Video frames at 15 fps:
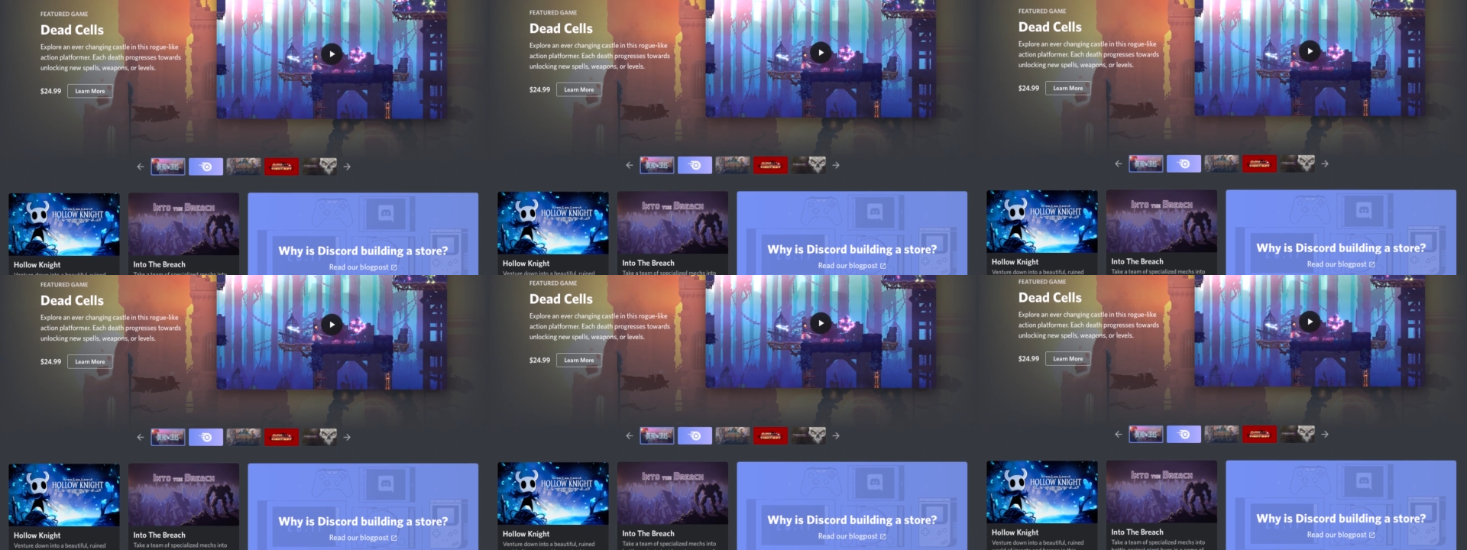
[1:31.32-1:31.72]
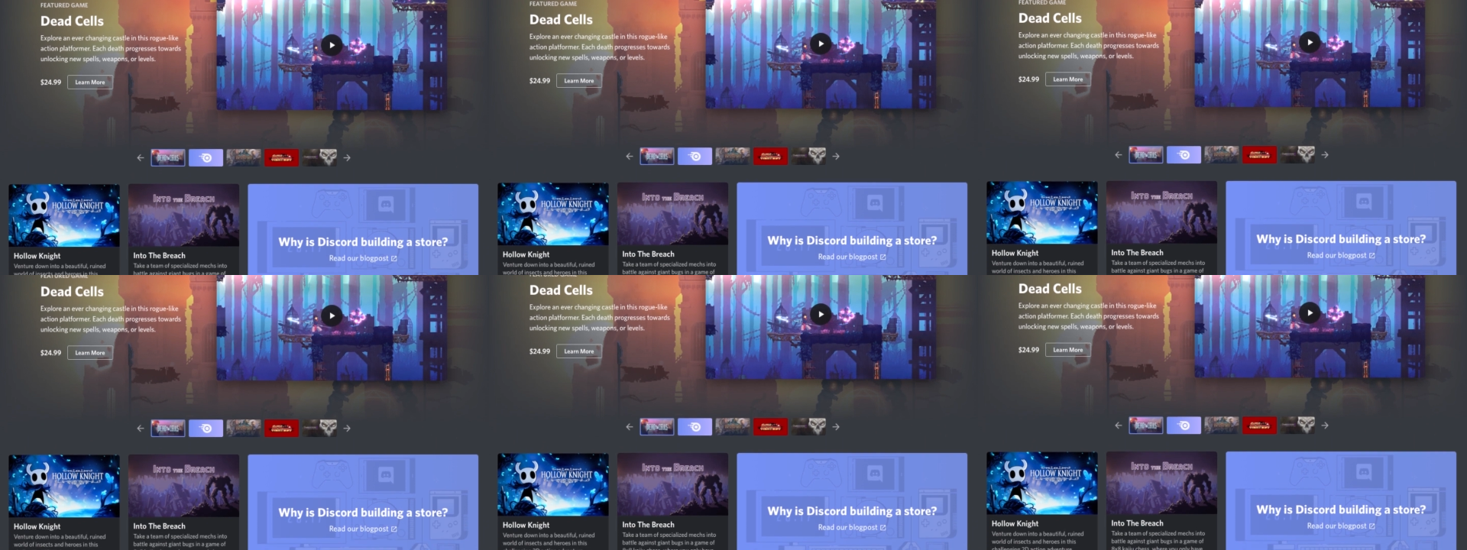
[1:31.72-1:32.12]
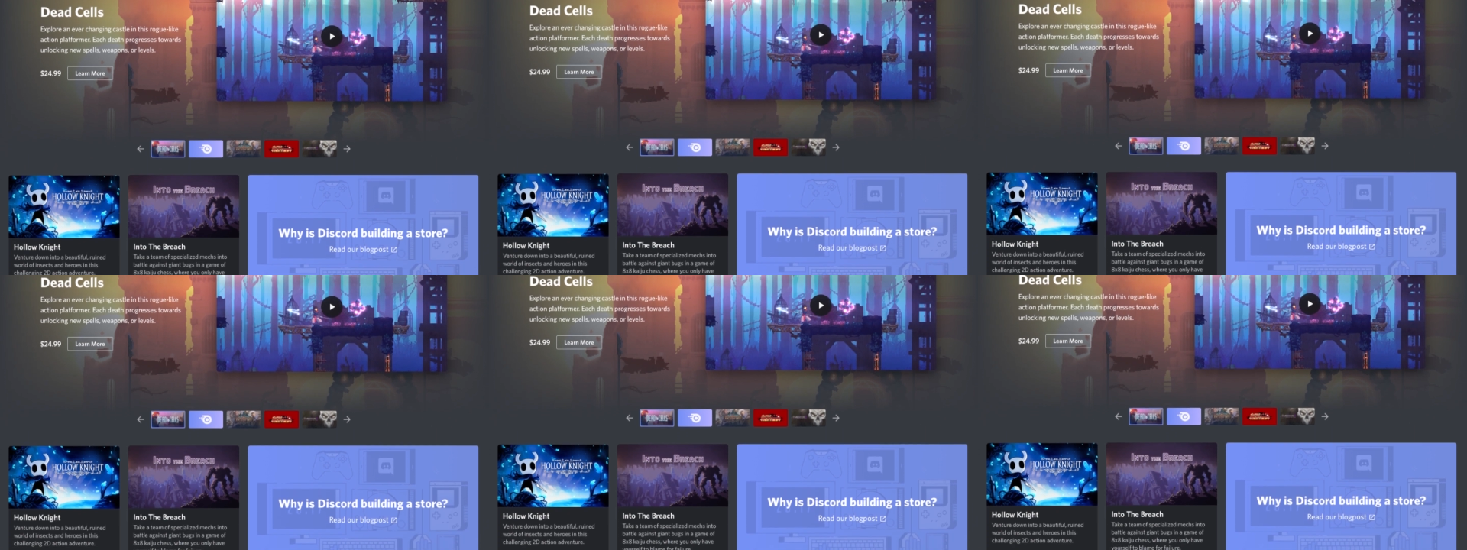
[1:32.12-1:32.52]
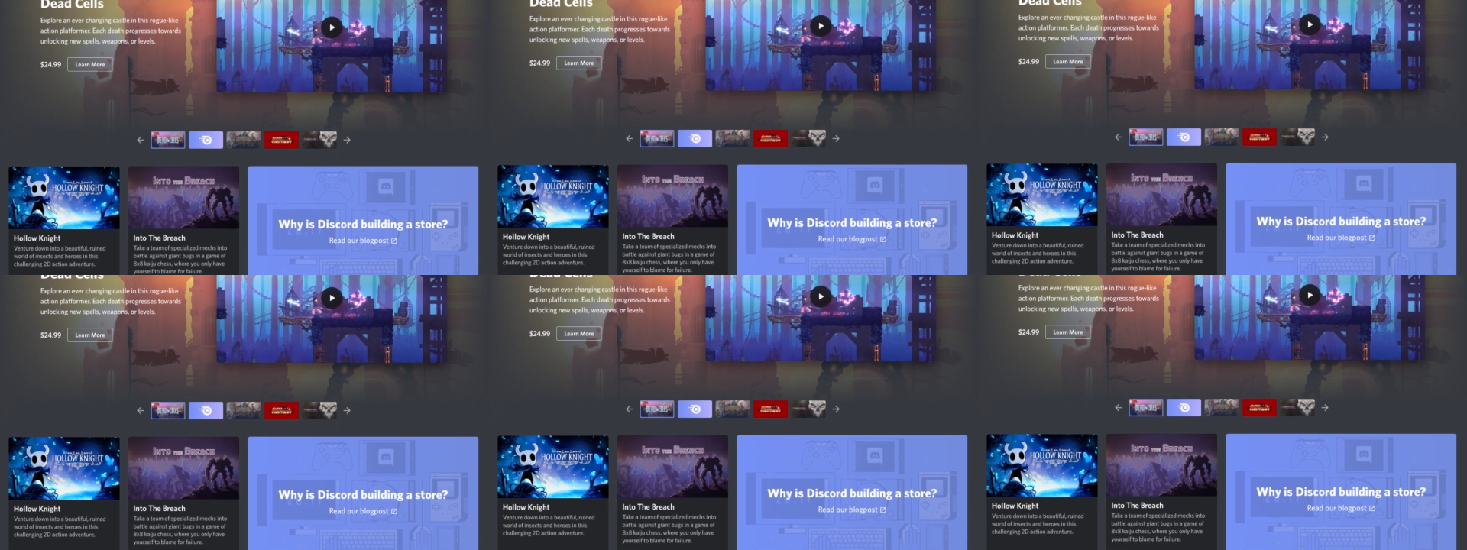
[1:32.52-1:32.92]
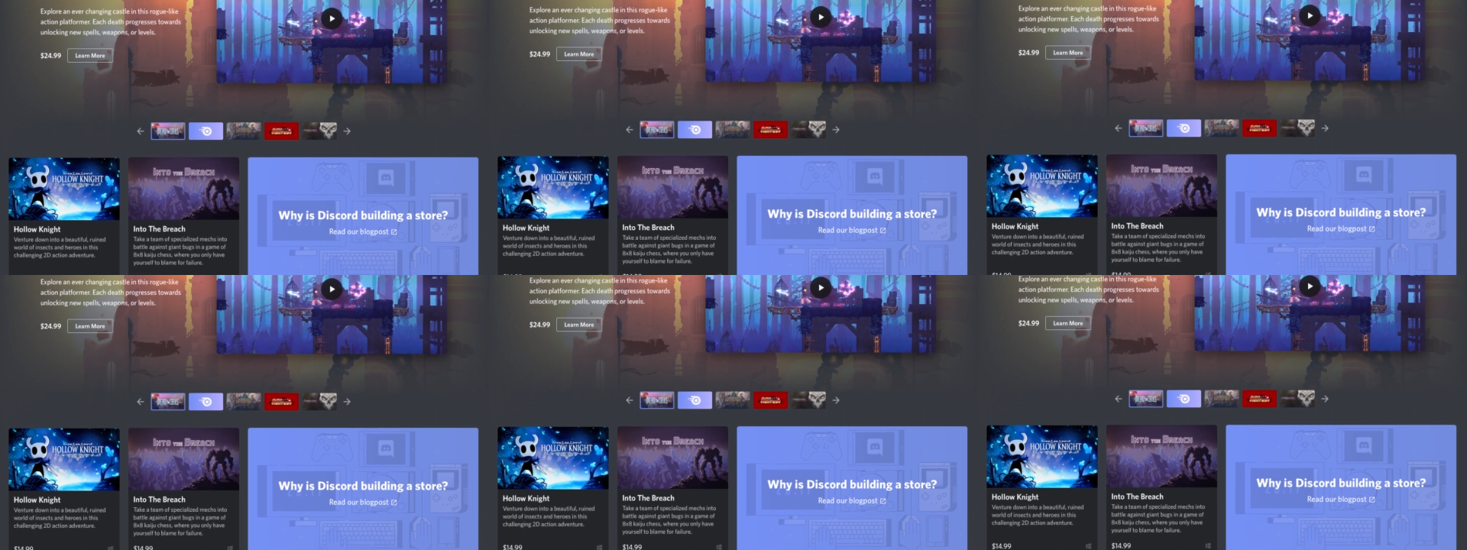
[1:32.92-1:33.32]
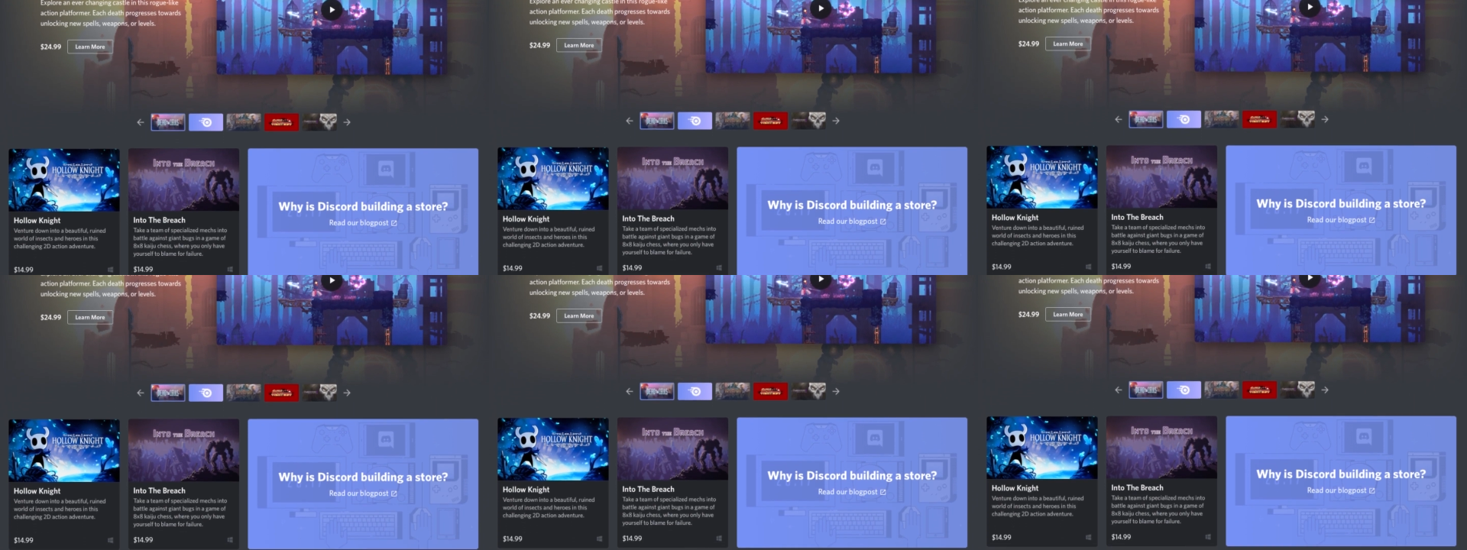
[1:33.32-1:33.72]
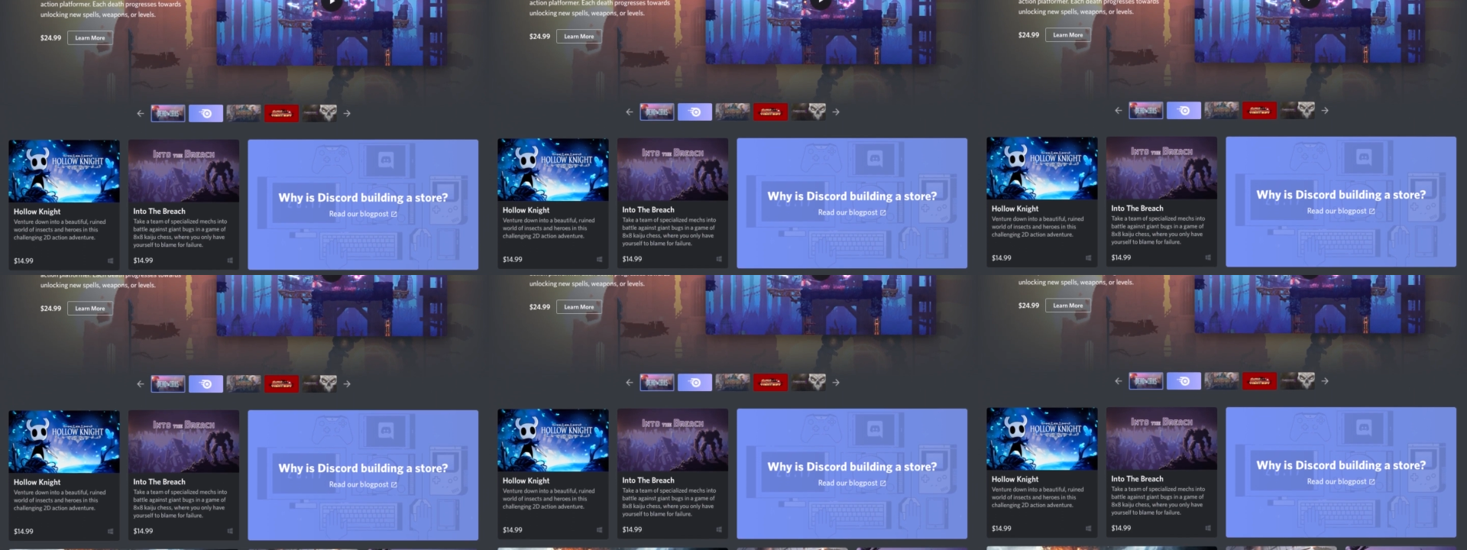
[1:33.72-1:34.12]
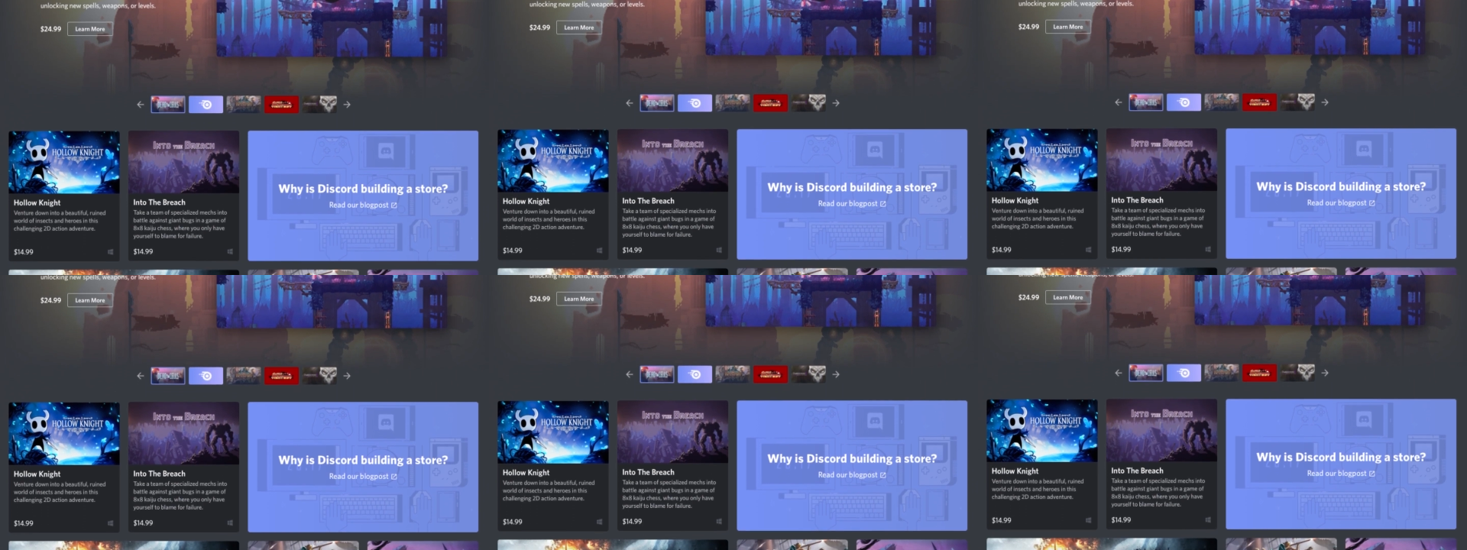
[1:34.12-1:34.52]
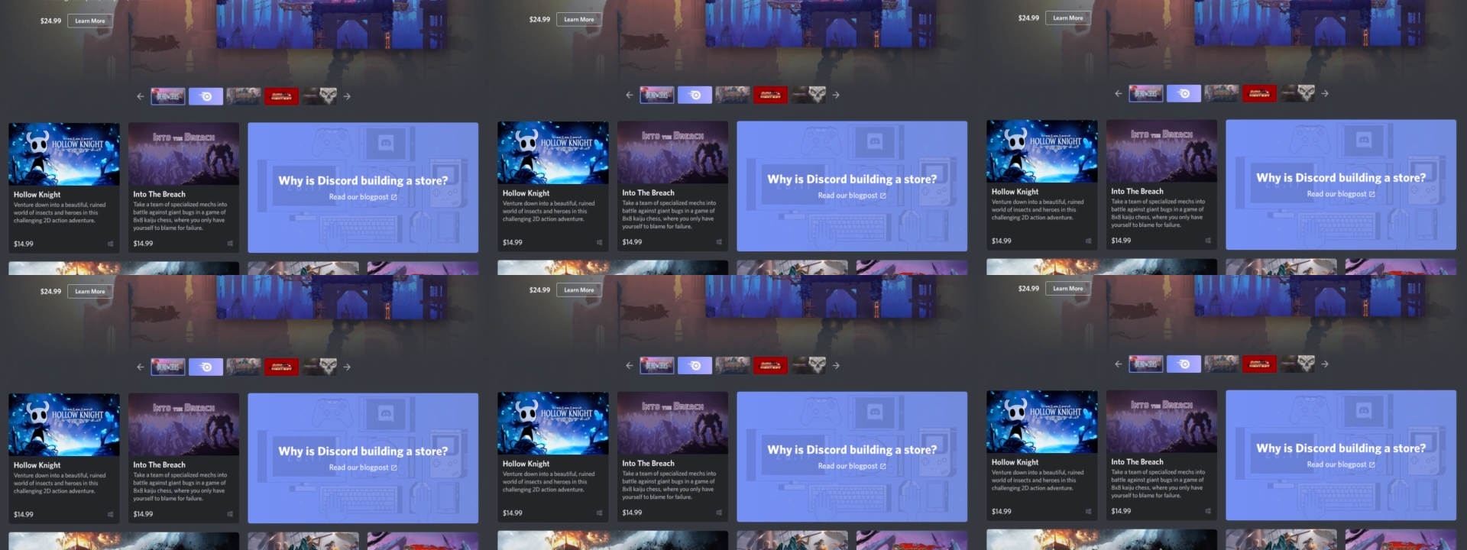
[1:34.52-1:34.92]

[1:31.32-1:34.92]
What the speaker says: Nobody's mouth can be seen.